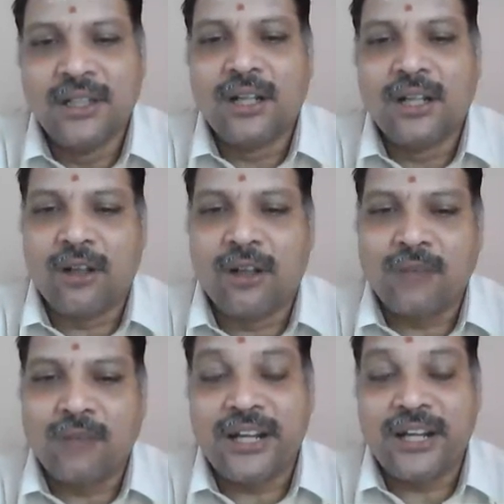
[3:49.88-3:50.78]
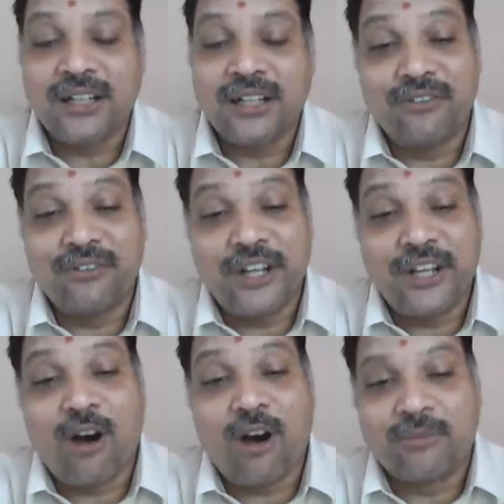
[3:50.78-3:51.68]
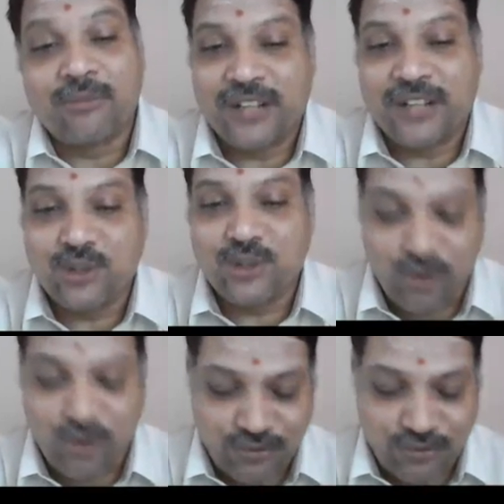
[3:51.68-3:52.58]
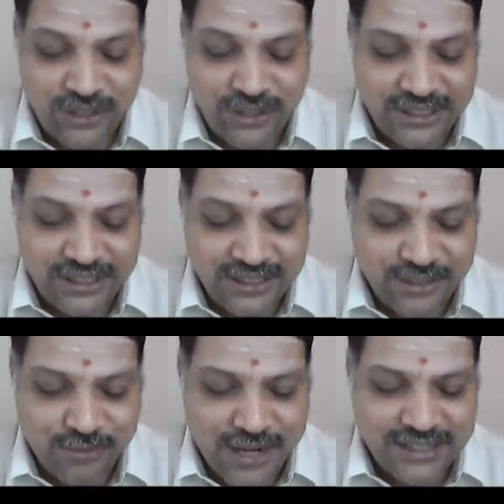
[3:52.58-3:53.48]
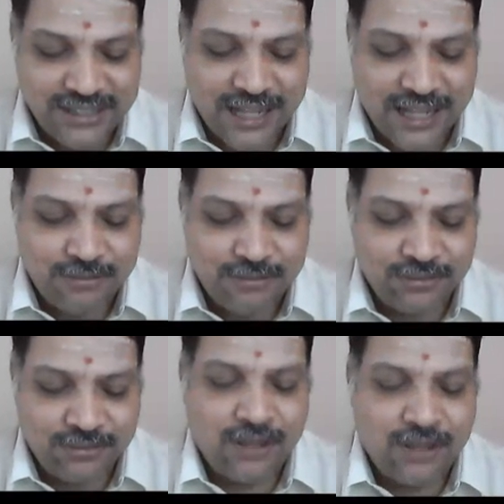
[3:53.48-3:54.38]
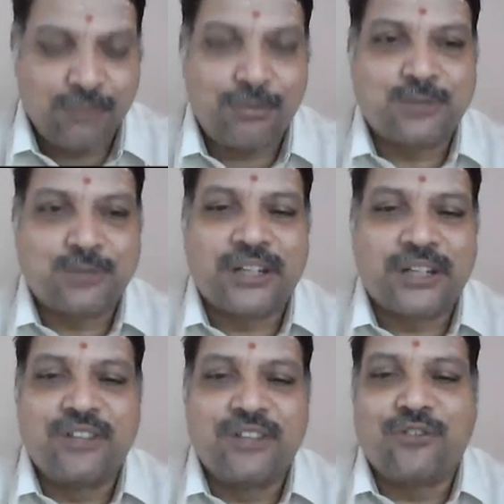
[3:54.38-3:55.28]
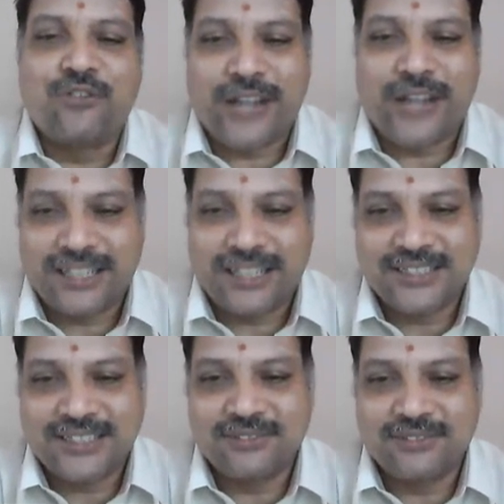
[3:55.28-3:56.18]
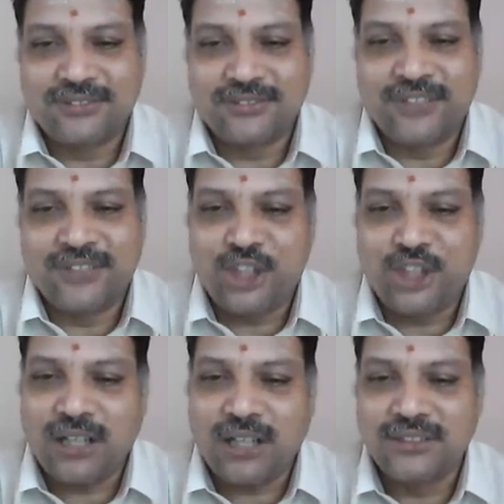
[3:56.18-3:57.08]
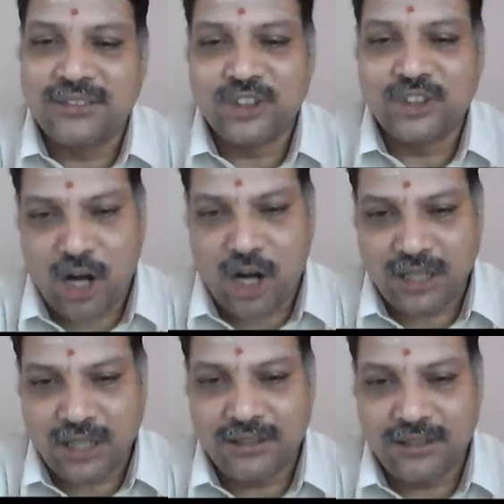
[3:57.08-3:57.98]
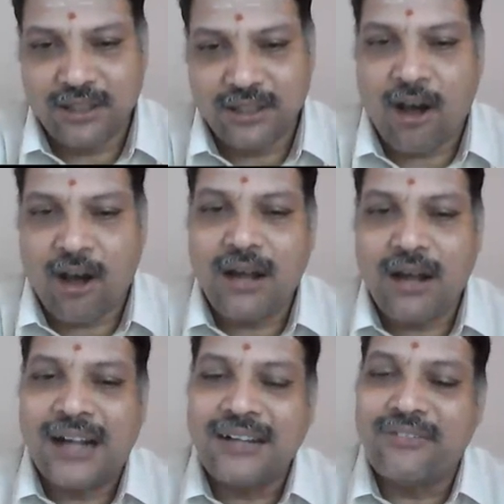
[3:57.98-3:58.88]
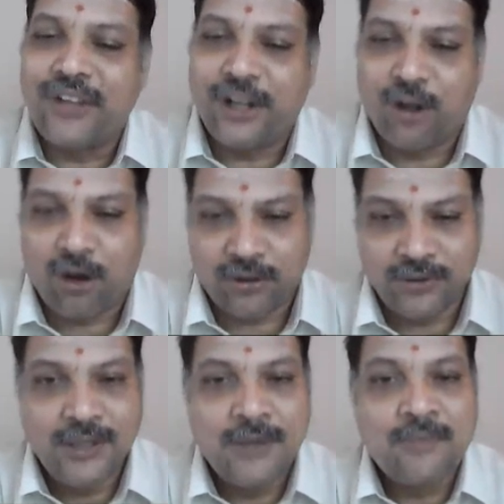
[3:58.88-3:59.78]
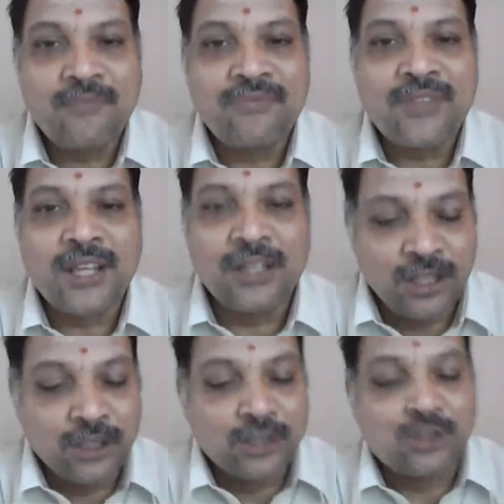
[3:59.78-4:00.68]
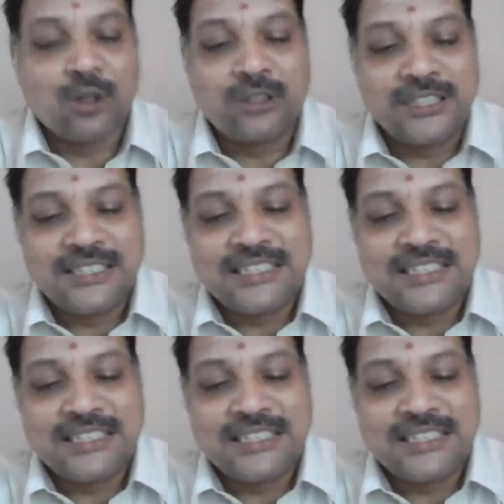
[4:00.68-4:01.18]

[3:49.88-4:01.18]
long period, very long period. So we divide the time perspective into 4 categories: very short, long, and very long. So this is